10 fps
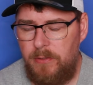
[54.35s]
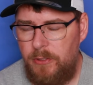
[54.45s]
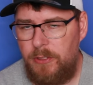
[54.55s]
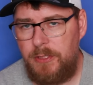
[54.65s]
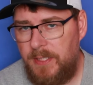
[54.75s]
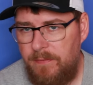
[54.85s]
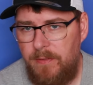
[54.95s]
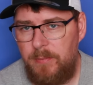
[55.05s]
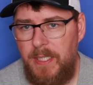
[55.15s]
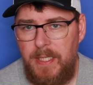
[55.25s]
Usually
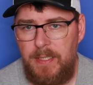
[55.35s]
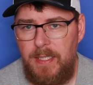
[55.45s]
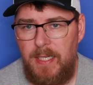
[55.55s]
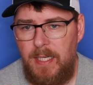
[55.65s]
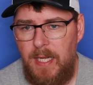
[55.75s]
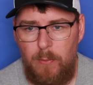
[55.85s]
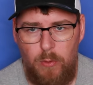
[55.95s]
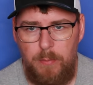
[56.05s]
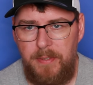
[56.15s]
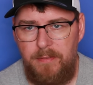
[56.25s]
if I'm taking that, I
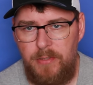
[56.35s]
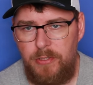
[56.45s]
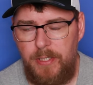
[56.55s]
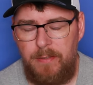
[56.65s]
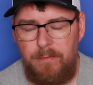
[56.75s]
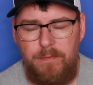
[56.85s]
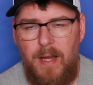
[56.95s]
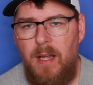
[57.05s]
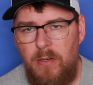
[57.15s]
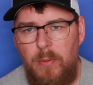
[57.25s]
won't be straying
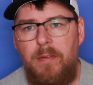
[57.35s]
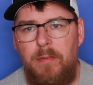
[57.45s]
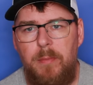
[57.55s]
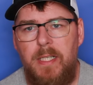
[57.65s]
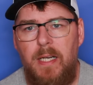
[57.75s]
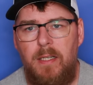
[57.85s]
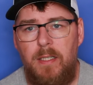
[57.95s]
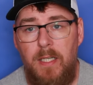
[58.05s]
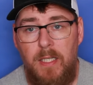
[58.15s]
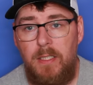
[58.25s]
far away from the car,
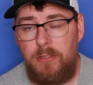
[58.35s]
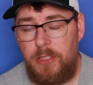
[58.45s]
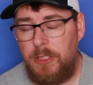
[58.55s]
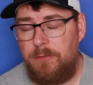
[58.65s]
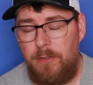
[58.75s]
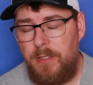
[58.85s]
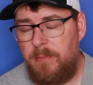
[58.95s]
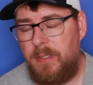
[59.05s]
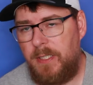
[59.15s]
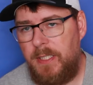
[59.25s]
just from the
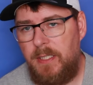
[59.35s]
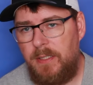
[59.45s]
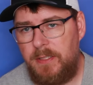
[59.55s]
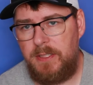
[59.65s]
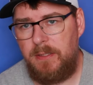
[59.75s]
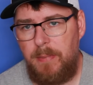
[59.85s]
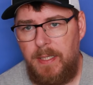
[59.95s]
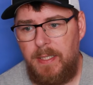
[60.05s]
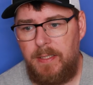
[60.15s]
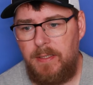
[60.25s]
amount of gear that's in the
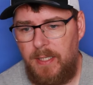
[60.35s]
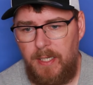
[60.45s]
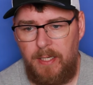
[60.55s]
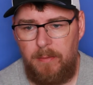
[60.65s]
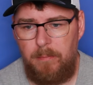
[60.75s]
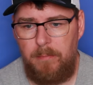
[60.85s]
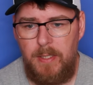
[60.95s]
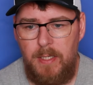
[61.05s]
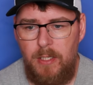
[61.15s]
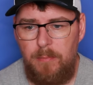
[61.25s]
bag.
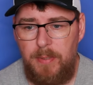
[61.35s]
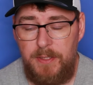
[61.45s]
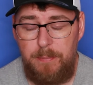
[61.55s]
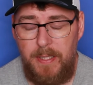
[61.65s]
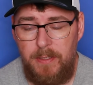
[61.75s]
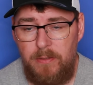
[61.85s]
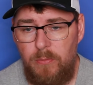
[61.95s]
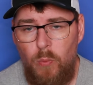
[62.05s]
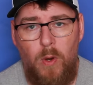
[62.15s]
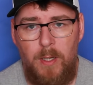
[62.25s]
But depending
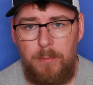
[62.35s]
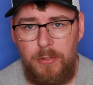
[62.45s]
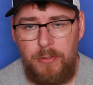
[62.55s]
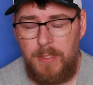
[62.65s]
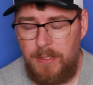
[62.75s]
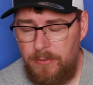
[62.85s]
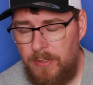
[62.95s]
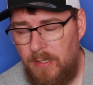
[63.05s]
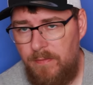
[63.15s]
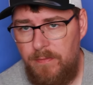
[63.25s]
on what I'm doing, I do
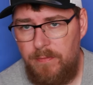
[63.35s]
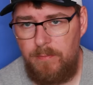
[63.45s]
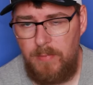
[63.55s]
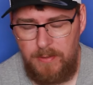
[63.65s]
have